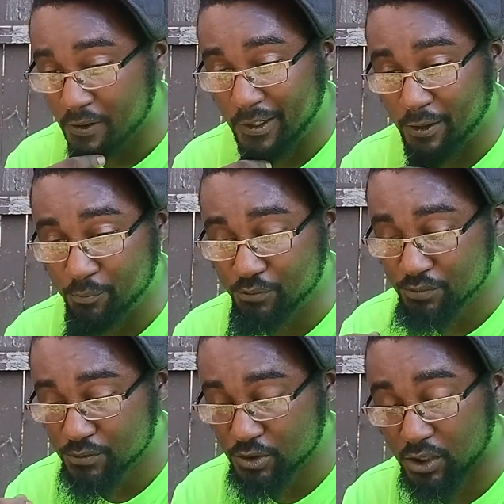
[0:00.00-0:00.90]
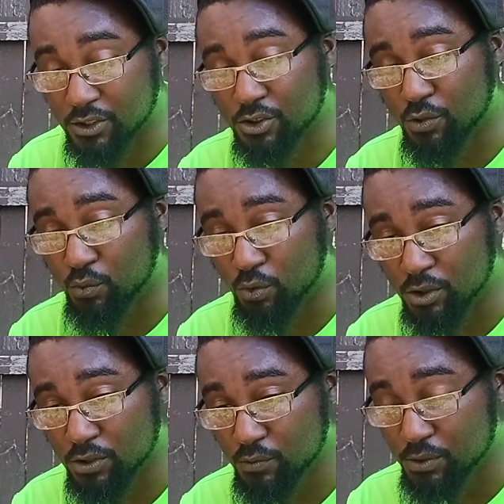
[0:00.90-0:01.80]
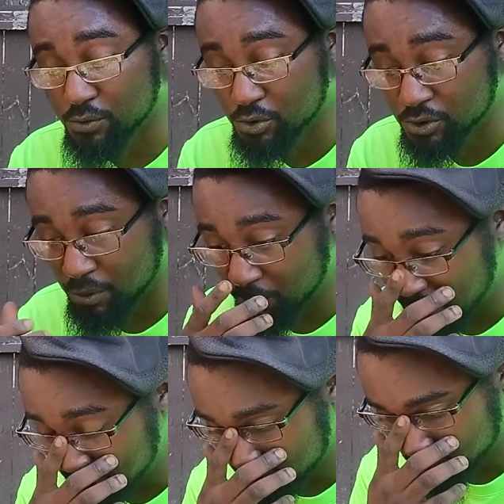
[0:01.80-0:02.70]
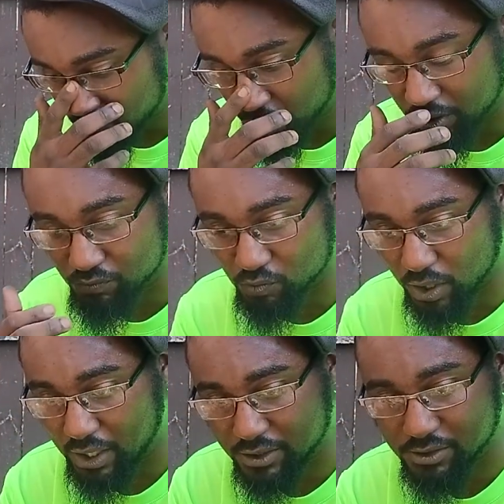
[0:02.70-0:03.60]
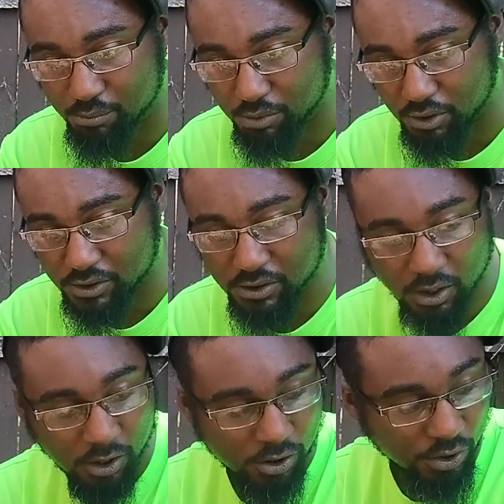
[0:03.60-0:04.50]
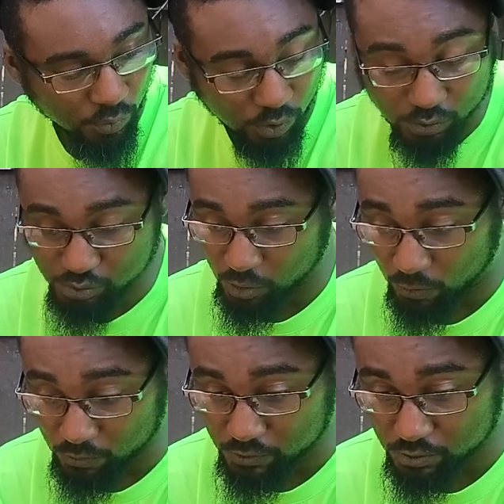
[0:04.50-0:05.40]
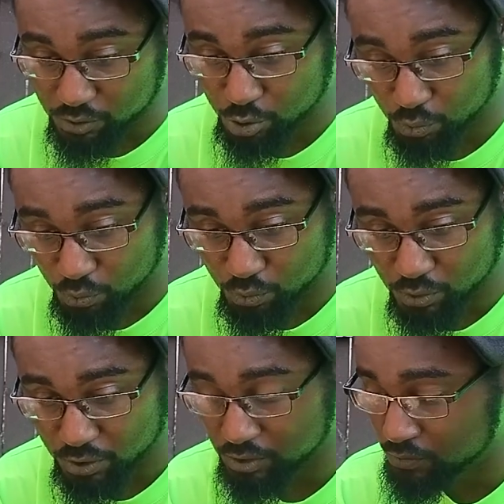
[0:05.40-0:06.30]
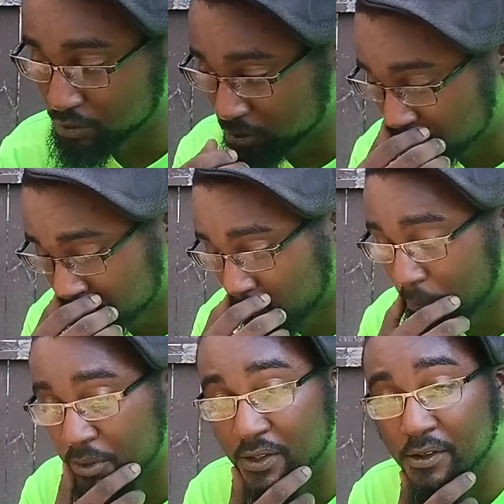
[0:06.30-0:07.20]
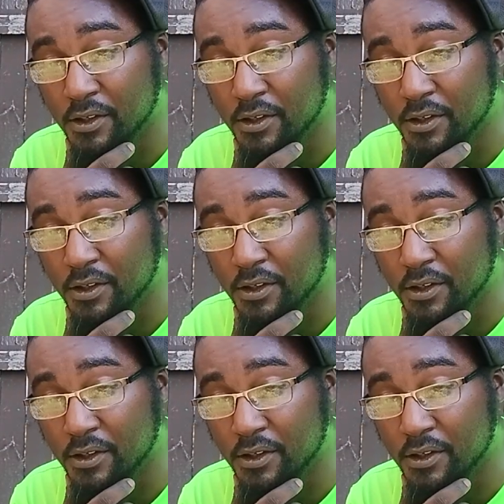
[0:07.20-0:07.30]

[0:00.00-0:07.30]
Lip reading: So that's a warning when using a mattock. If you're hitting rocks and bricks, it will dull the tool and you'll need to sharpen it.